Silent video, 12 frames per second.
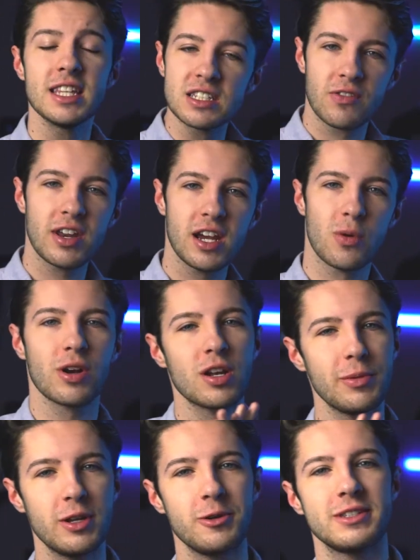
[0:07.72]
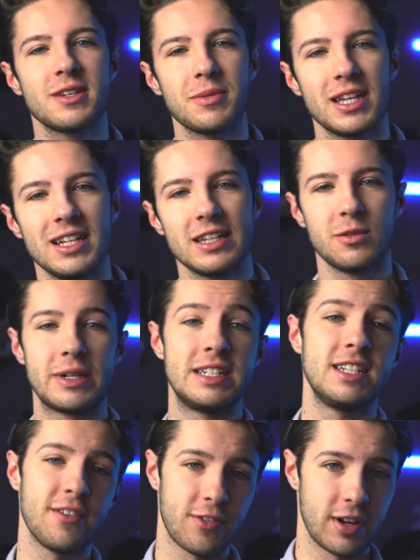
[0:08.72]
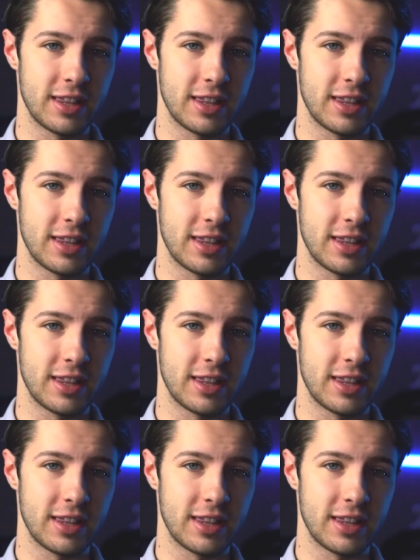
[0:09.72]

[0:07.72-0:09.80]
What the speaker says: video, we're going to be doing something a little bit different.